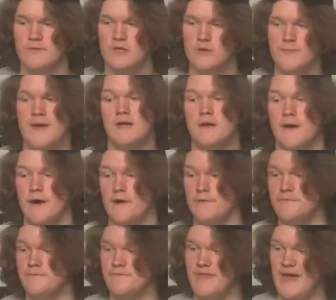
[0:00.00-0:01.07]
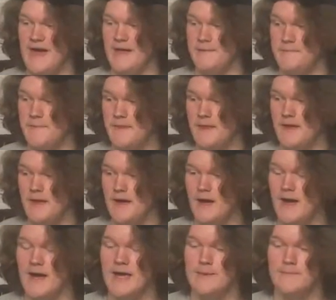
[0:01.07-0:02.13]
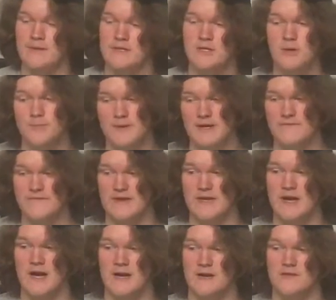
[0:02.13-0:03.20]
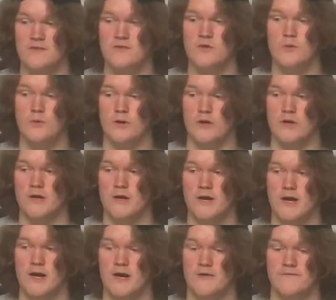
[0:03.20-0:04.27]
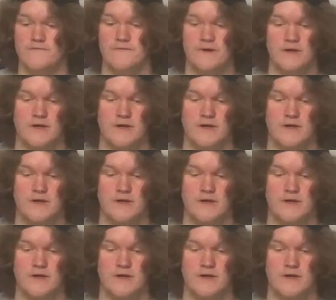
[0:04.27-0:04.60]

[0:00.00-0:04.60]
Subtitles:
you may know that I am a little bit of a connoisseur of